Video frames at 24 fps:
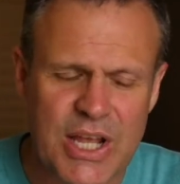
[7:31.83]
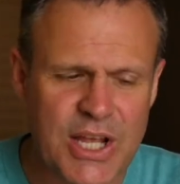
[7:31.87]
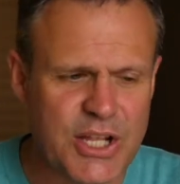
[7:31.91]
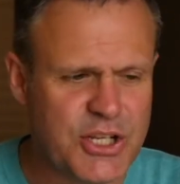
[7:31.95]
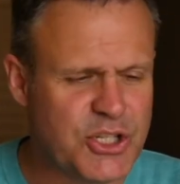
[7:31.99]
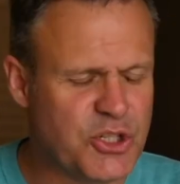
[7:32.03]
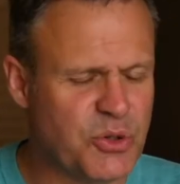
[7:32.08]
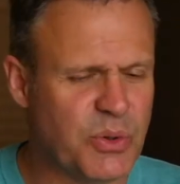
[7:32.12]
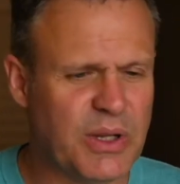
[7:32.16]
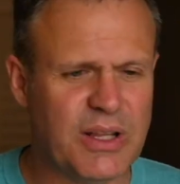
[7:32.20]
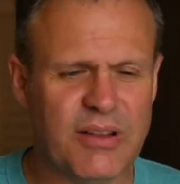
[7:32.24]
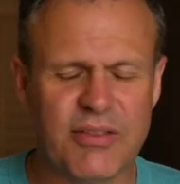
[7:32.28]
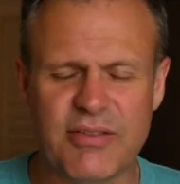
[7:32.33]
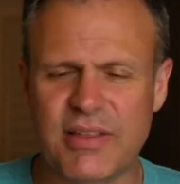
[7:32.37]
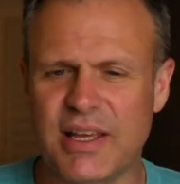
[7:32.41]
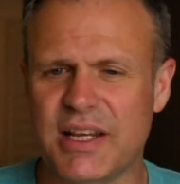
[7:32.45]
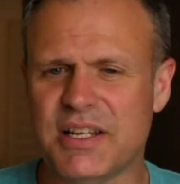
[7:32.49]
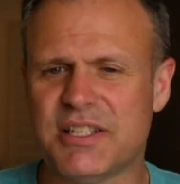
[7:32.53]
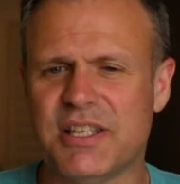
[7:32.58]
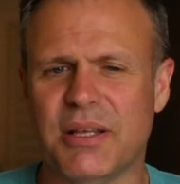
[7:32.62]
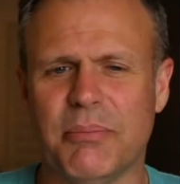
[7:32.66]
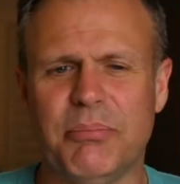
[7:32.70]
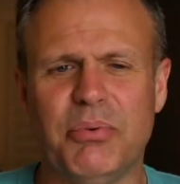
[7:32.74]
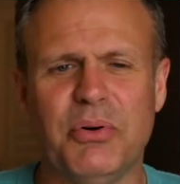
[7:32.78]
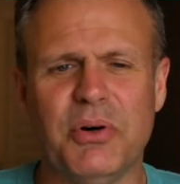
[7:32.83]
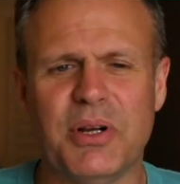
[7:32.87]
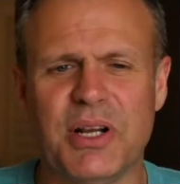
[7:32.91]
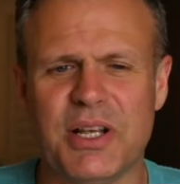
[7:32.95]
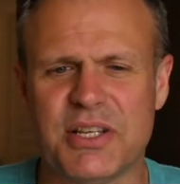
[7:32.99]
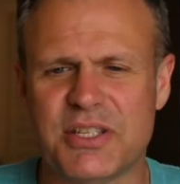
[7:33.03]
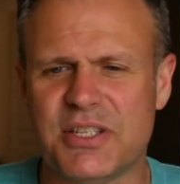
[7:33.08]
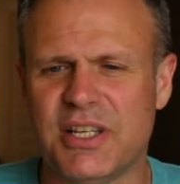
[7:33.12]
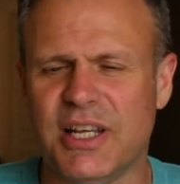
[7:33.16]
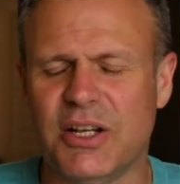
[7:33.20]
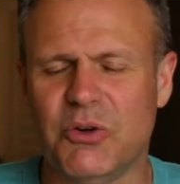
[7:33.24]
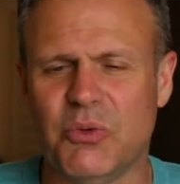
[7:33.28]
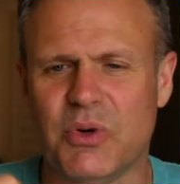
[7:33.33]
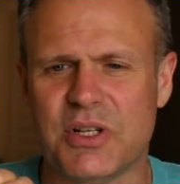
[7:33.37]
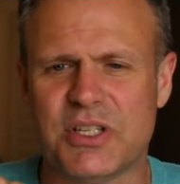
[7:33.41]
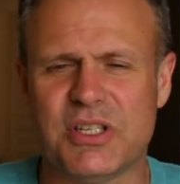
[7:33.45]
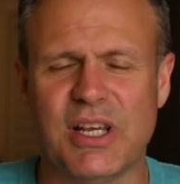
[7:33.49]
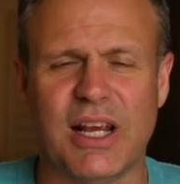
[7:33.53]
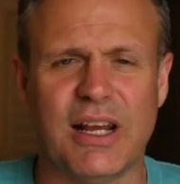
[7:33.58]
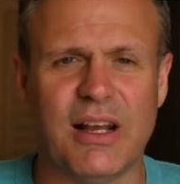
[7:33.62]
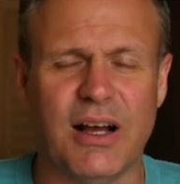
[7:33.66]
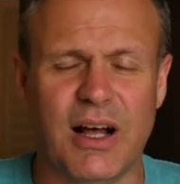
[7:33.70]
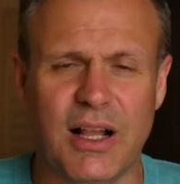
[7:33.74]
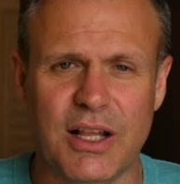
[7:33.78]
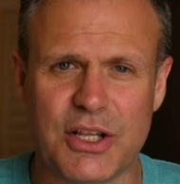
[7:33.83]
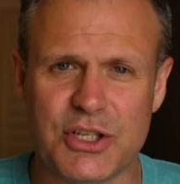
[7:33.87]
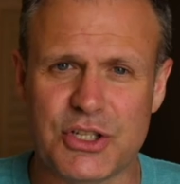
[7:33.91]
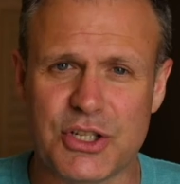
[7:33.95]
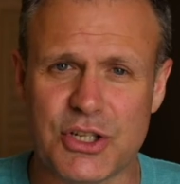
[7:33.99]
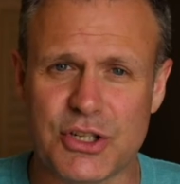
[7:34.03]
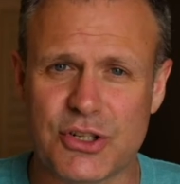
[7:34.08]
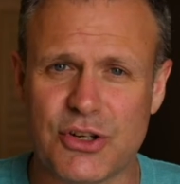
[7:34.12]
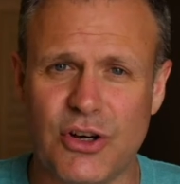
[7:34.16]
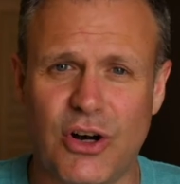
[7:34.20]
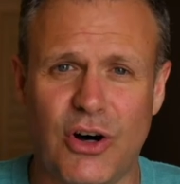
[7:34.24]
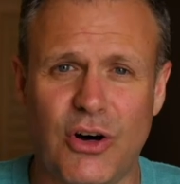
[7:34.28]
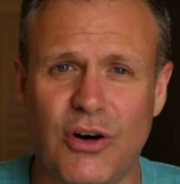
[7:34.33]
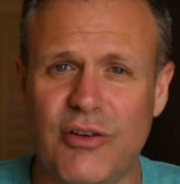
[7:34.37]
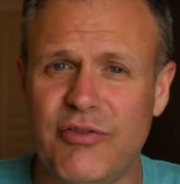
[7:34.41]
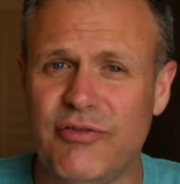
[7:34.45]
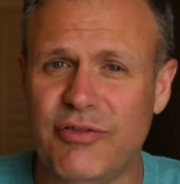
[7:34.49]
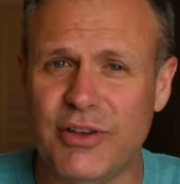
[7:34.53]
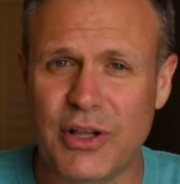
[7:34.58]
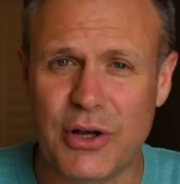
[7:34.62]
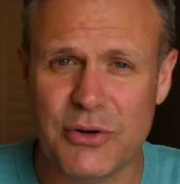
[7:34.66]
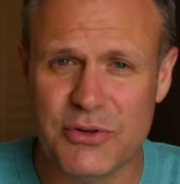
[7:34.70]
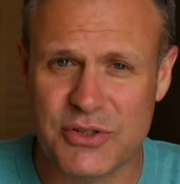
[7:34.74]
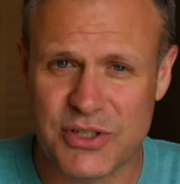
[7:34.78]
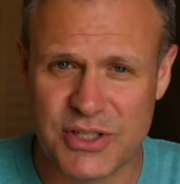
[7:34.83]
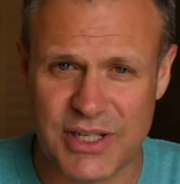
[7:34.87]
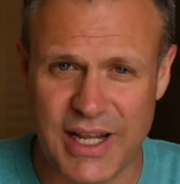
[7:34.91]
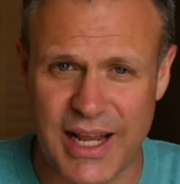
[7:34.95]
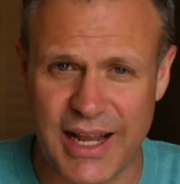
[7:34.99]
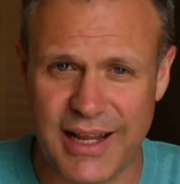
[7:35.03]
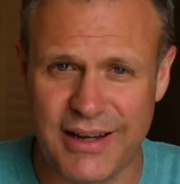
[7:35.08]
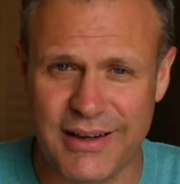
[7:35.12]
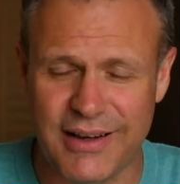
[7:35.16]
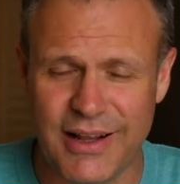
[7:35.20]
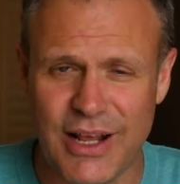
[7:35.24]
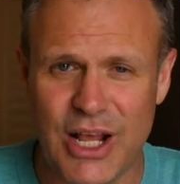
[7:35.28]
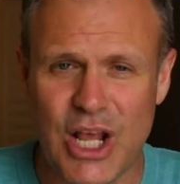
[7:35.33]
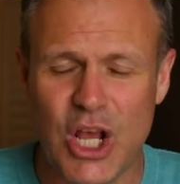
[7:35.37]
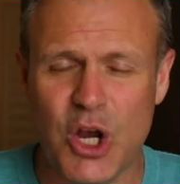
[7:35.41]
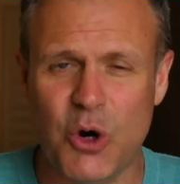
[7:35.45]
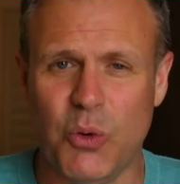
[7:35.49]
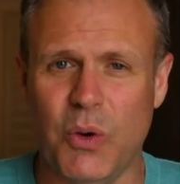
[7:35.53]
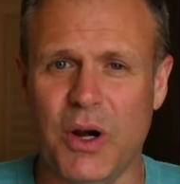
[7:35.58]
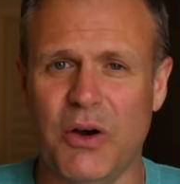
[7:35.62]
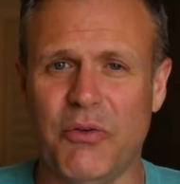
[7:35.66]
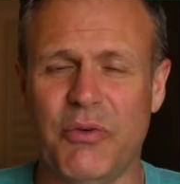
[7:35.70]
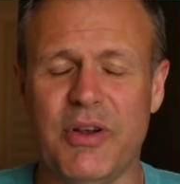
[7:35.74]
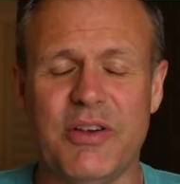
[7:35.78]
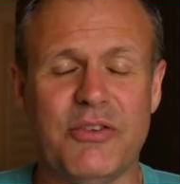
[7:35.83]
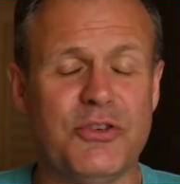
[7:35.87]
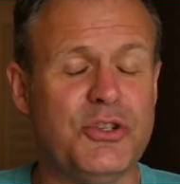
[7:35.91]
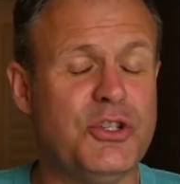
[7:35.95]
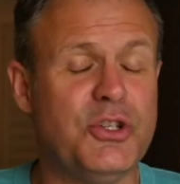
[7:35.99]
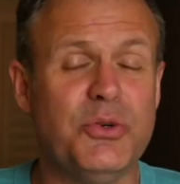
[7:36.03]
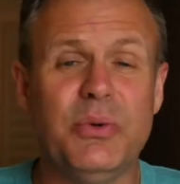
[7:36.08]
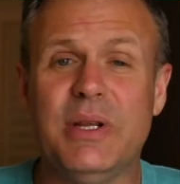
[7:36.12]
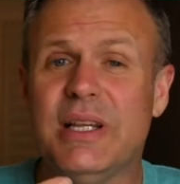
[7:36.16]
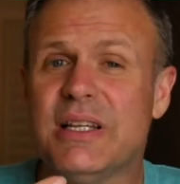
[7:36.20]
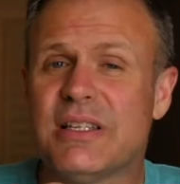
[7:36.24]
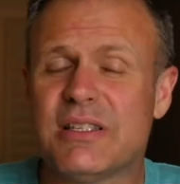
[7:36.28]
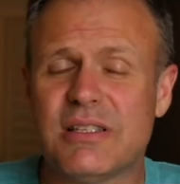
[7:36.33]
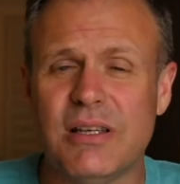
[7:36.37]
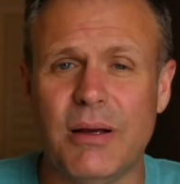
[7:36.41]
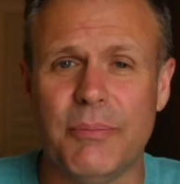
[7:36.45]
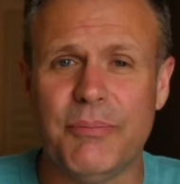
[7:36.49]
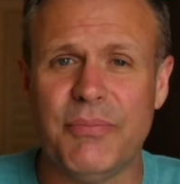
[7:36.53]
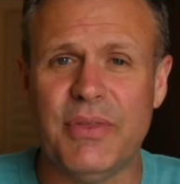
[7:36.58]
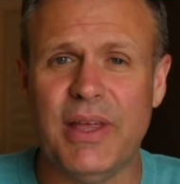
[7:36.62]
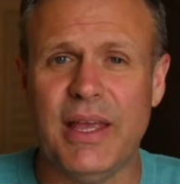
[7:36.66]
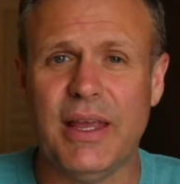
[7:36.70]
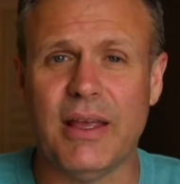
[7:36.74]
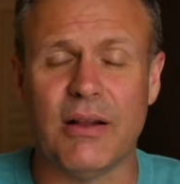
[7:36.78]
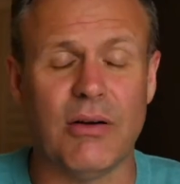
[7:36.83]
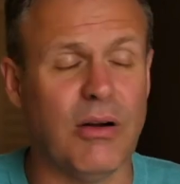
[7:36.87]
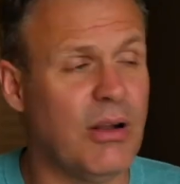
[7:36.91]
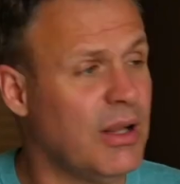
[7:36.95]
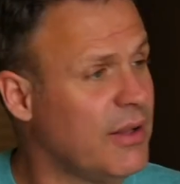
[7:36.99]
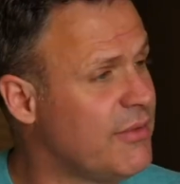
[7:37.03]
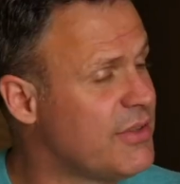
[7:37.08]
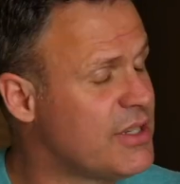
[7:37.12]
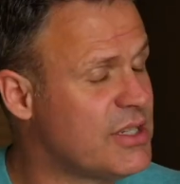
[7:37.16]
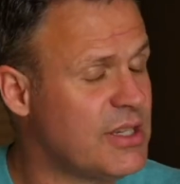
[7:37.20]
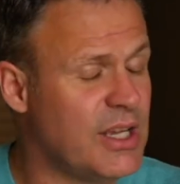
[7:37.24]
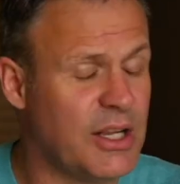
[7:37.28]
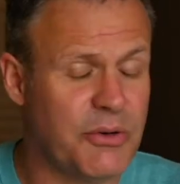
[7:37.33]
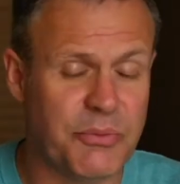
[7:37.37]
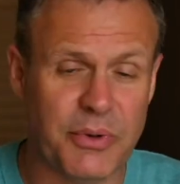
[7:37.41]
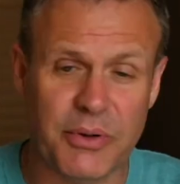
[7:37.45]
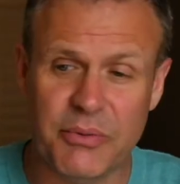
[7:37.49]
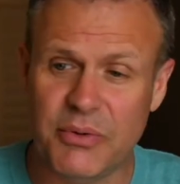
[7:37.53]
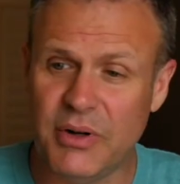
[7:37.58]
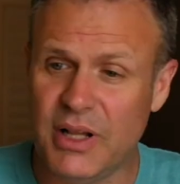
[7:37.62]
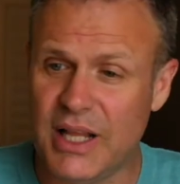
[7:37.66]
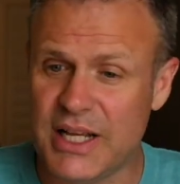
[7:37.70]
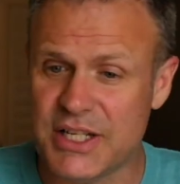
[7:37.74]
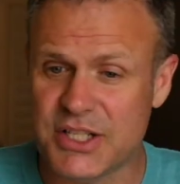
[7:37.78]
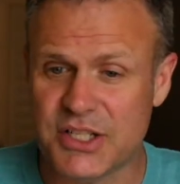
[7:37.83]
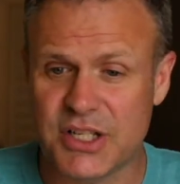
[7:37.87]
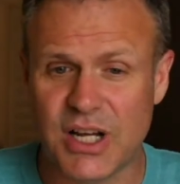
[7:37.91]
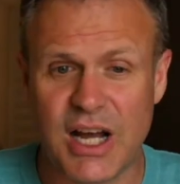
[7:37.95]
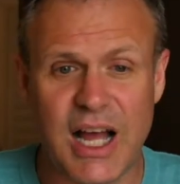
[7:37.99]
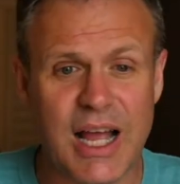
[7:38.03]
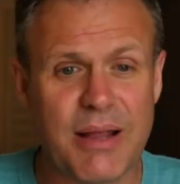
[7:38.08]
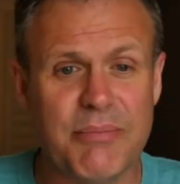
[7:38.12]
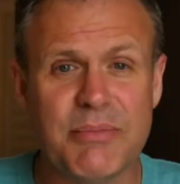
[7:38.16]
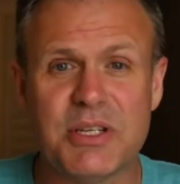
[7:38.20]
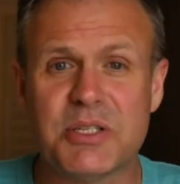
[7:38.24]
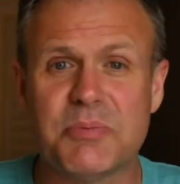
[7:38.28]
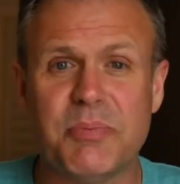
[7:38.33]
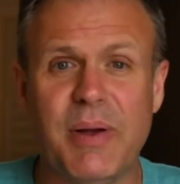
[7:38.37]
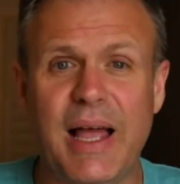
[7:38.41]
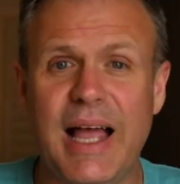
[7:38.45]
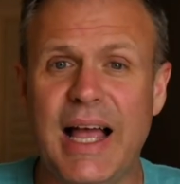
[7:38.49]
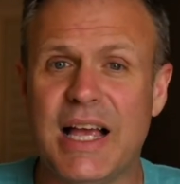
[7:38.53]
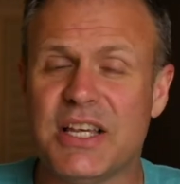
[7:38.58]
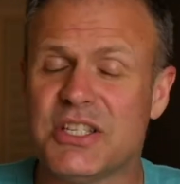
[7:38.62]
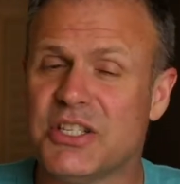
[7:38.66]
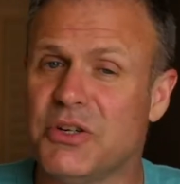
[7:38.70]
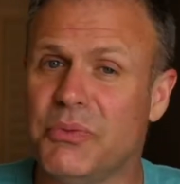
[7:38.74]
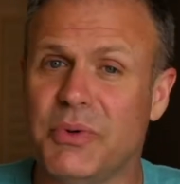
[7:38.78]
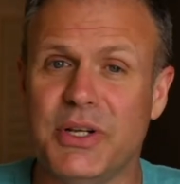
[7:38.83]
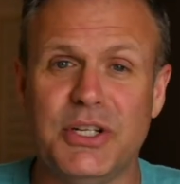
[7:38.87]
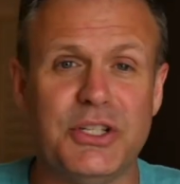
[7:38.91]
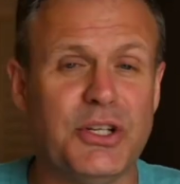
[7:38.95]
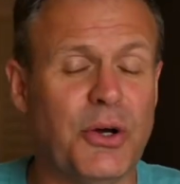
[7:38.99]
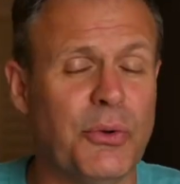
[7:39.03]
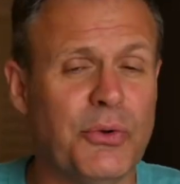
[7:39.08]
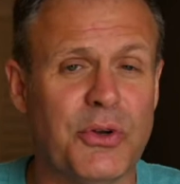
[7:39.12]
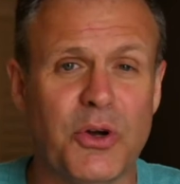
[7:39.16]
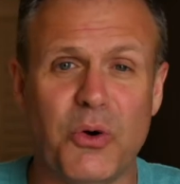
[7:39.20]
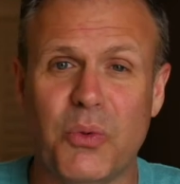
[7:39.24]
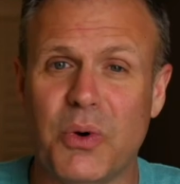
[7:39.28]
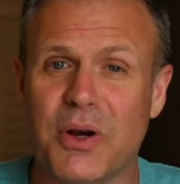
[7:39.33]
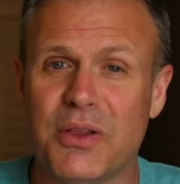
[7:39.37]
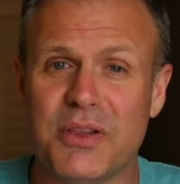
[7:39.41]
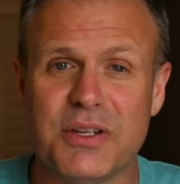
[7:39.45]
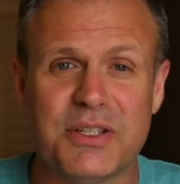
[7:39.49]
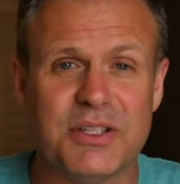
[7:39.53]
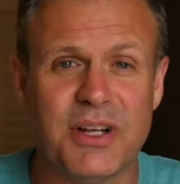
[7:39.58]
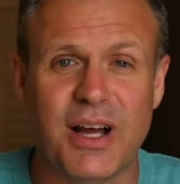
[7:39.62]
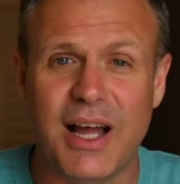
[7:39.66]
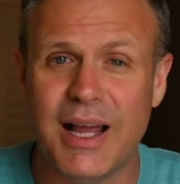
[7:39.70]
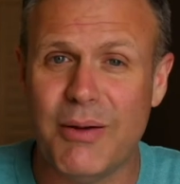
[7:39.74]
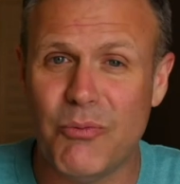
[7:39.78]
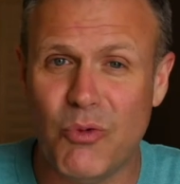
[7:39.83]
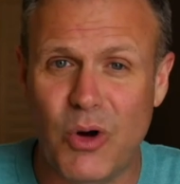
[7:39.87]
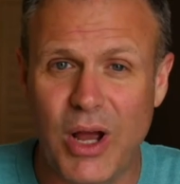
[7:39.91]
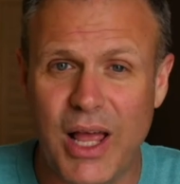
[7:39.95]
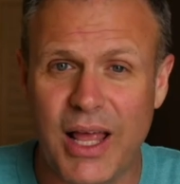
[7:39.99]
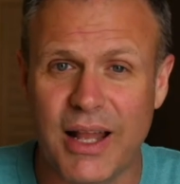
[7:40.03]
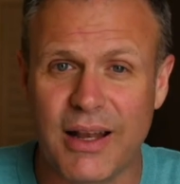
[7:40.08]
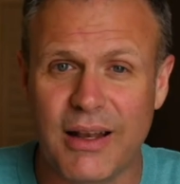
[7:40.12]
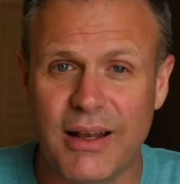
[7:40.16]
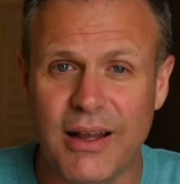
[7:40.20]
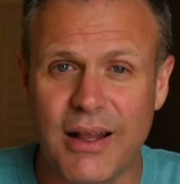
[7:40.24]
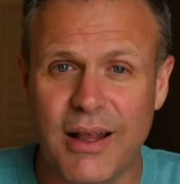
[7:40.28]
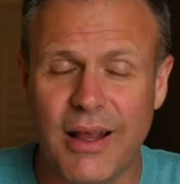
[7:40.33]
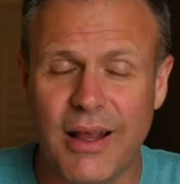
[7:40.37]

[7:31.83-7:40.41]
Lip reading: Doing things that put us in what psychologists call flow state, where we're doing something and all of a sudden we realize time has passed and we don't know where the time went.